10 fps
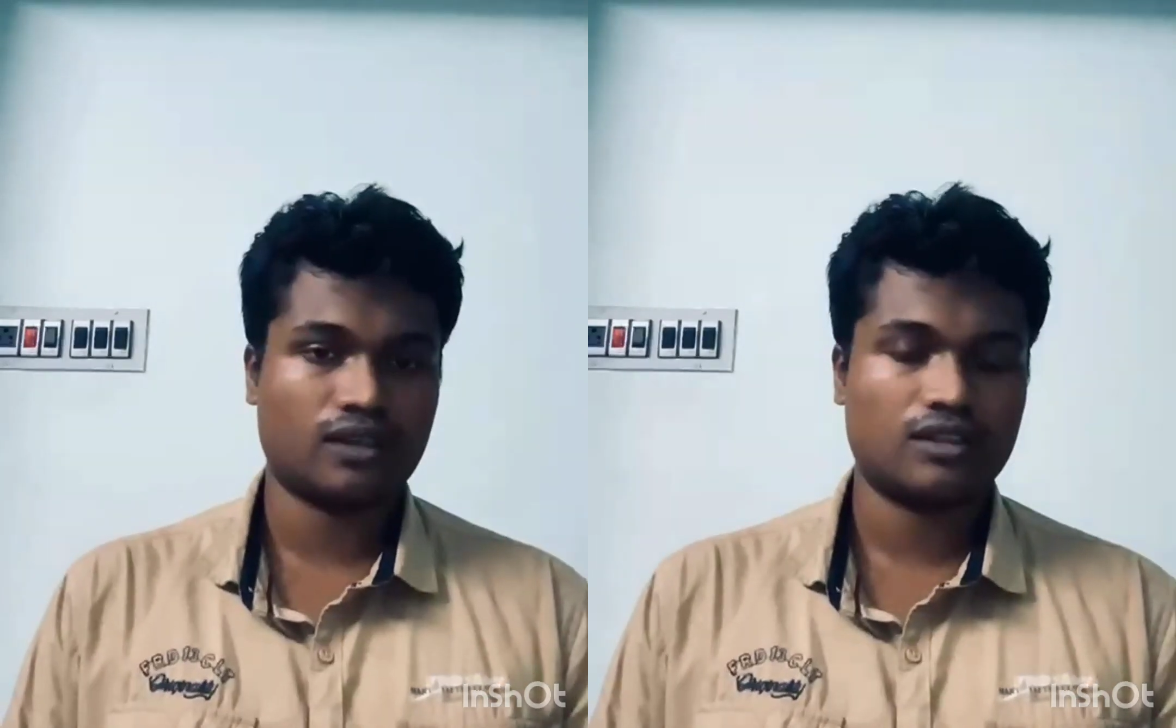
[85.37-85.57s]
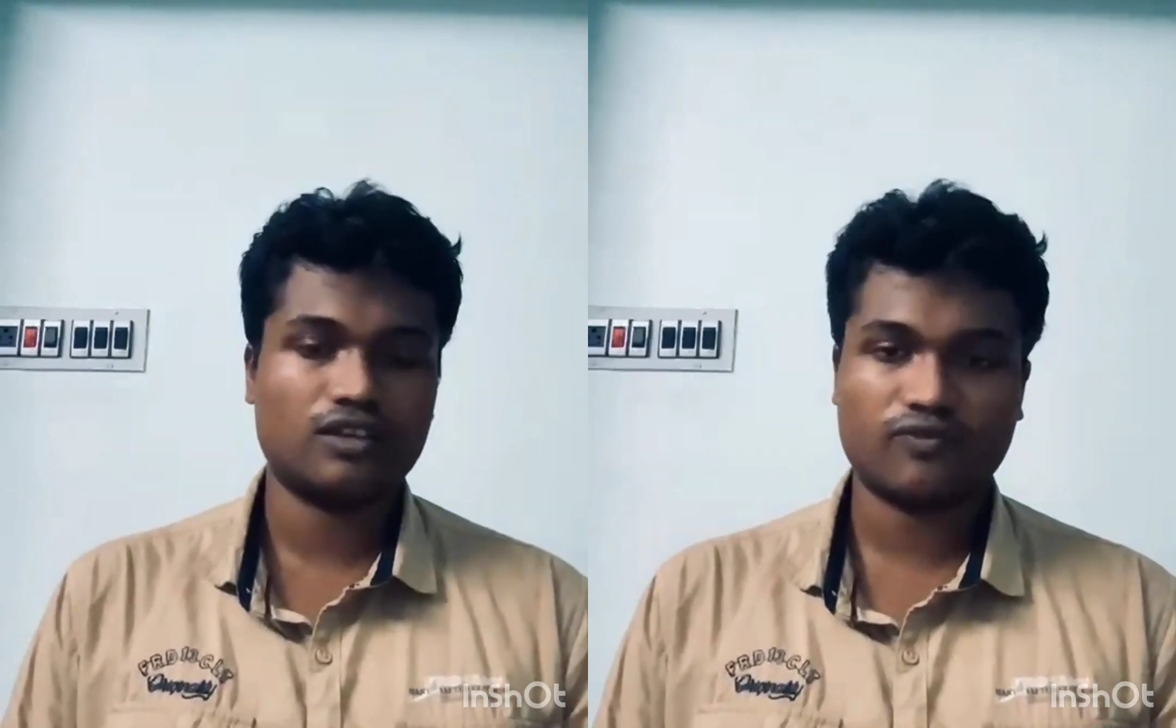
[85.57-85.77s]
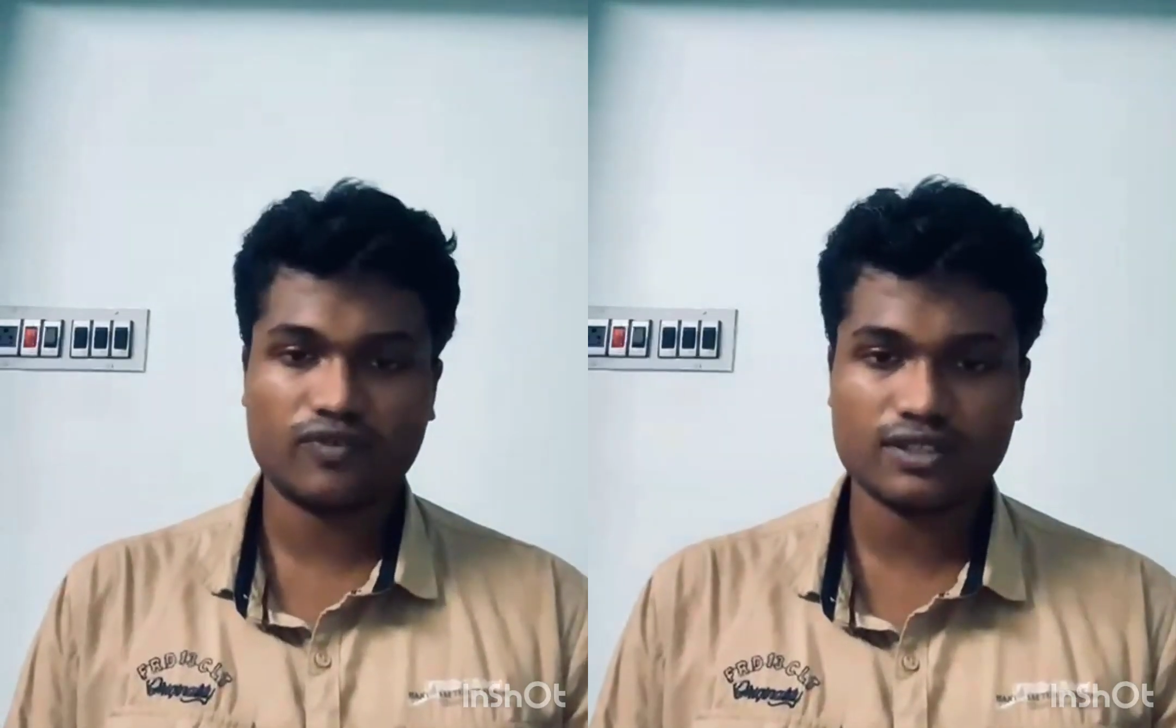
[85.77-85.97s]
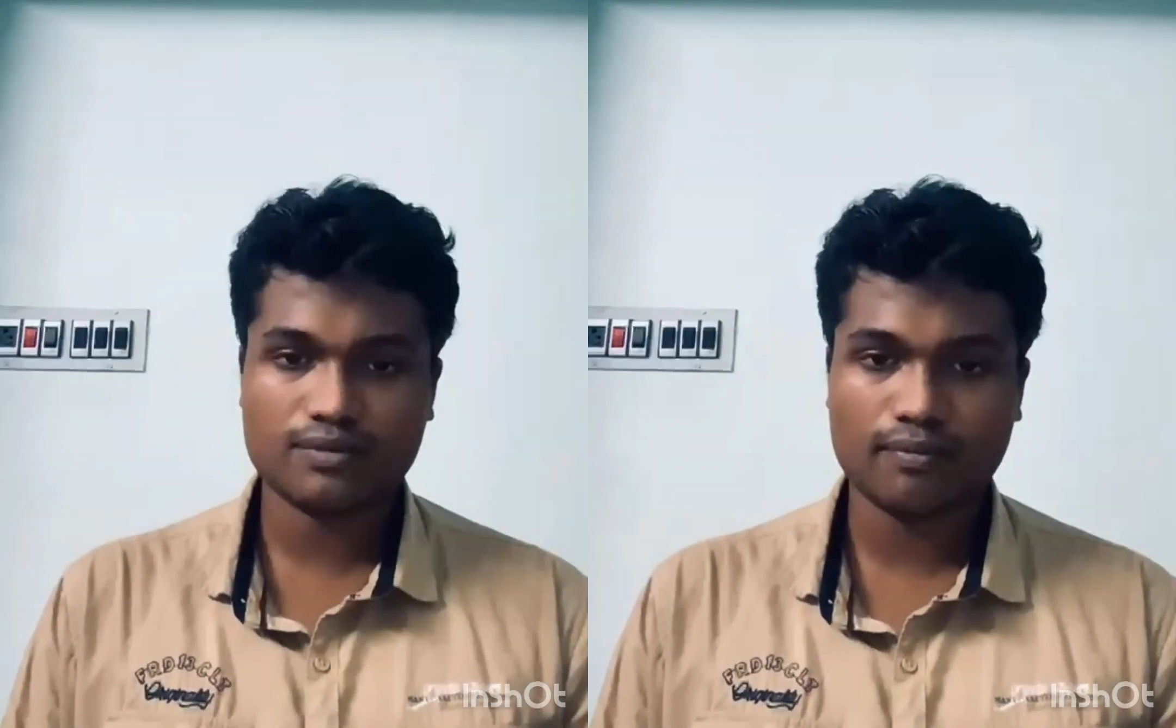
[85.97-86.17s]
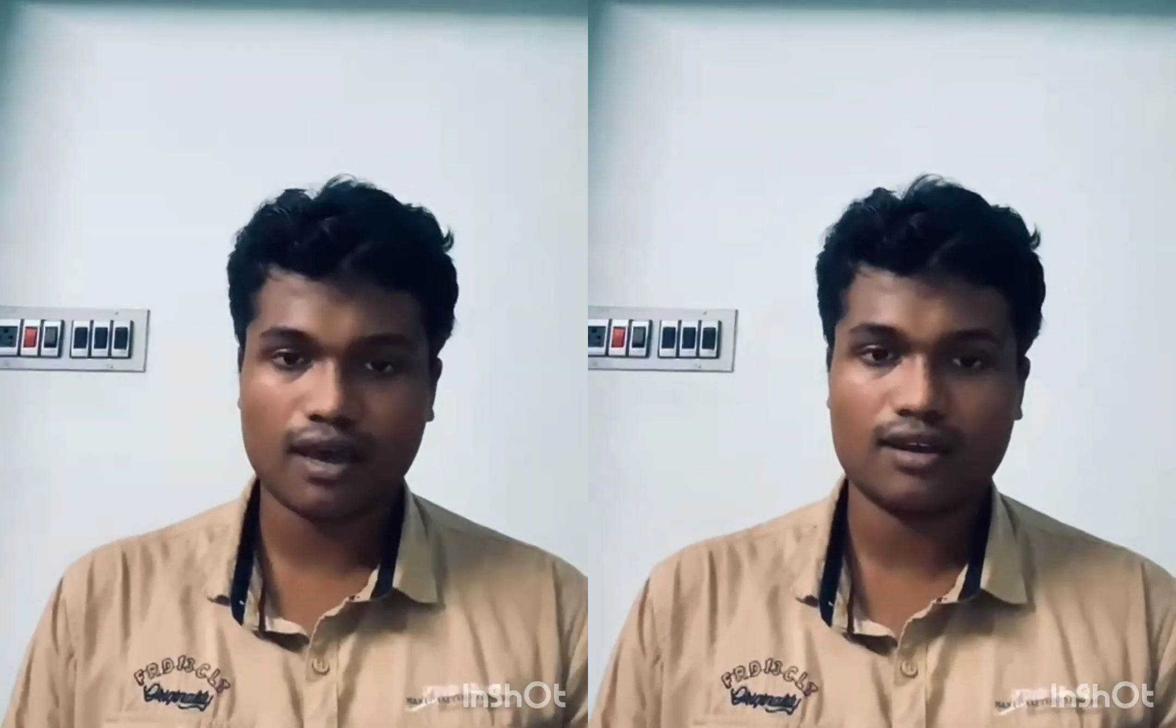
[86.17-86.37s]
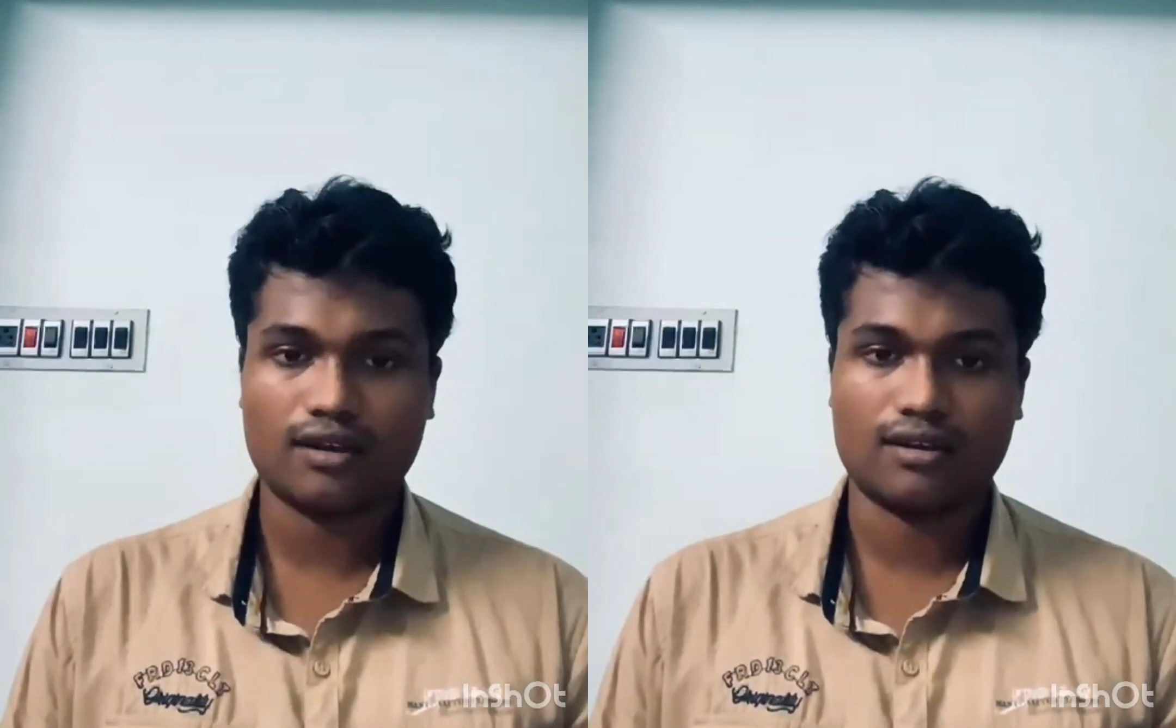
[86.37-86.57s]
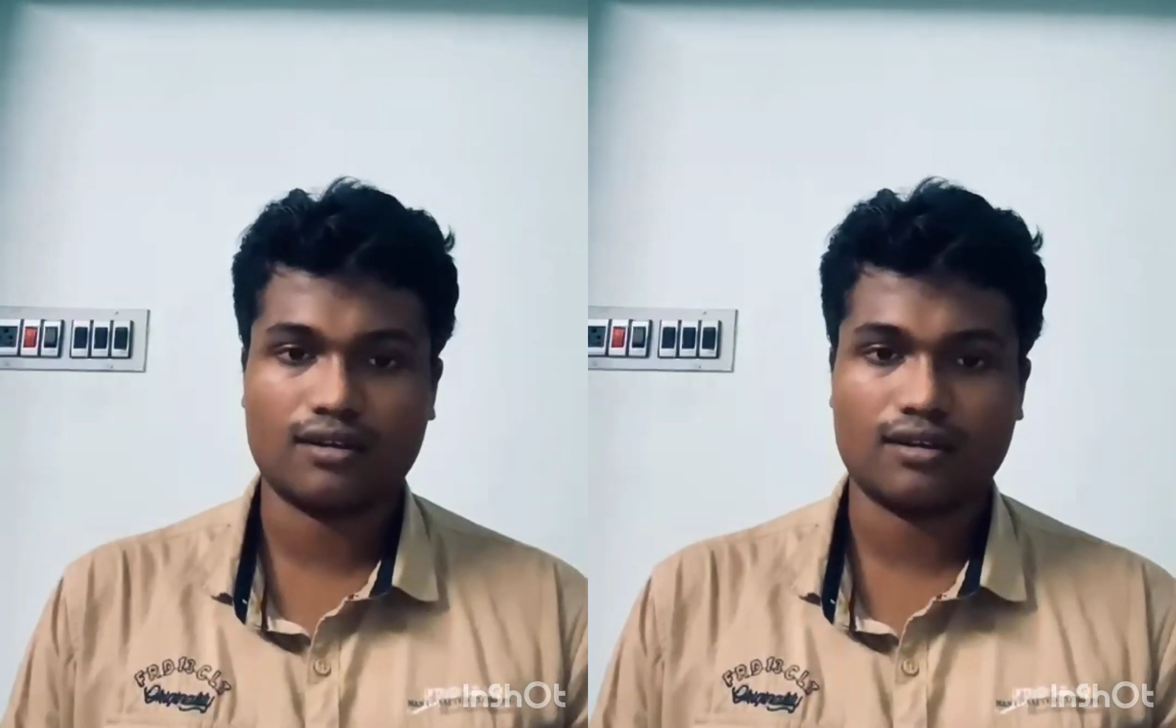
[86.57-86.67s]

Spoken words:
The first man,